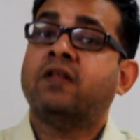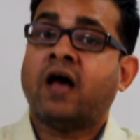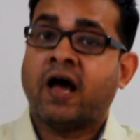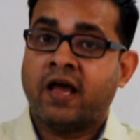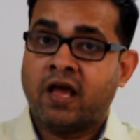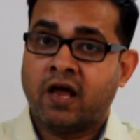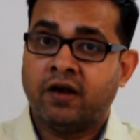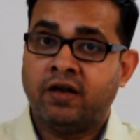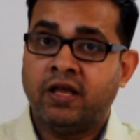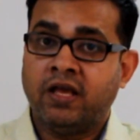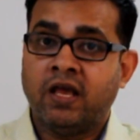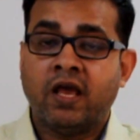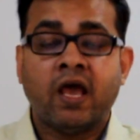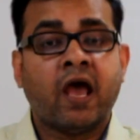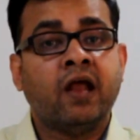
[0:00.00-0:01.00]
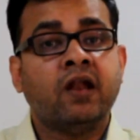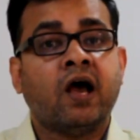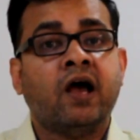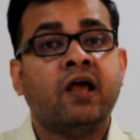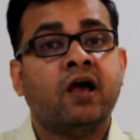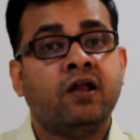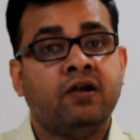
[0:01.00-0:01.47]
IRDA and
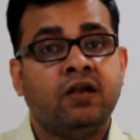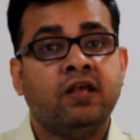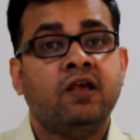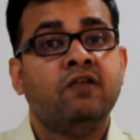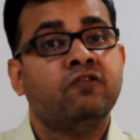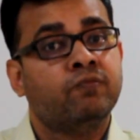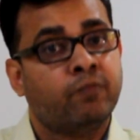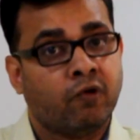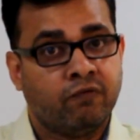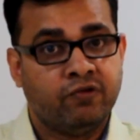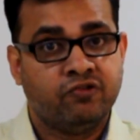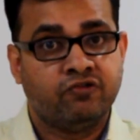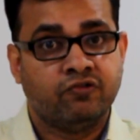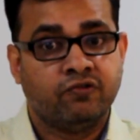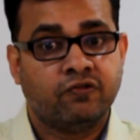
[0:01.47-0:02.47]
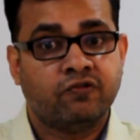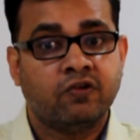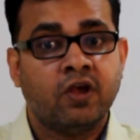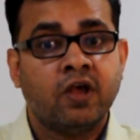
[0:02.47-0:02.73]
IRDA's provisions.